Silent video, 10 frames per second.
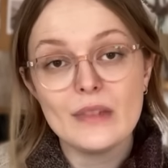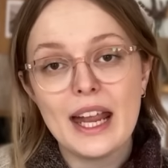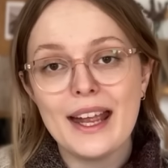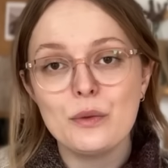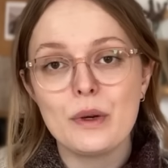
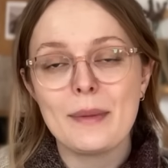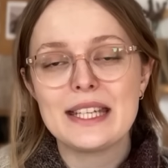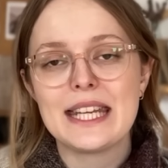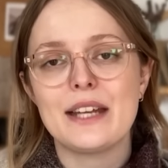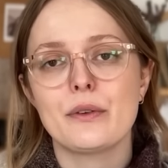and we met
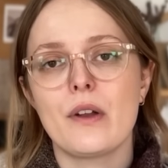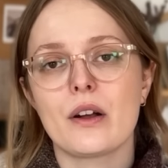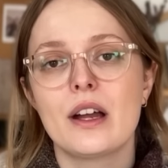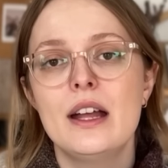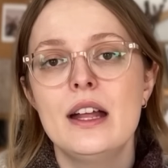at Flock
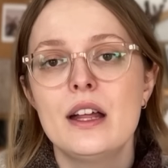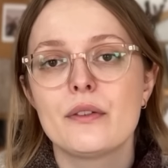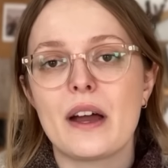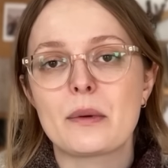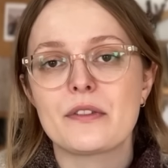
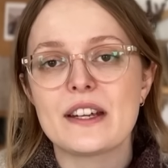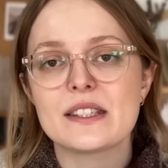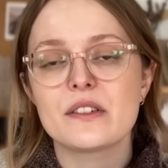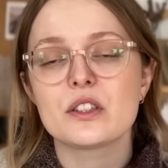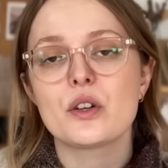Fiber Festival.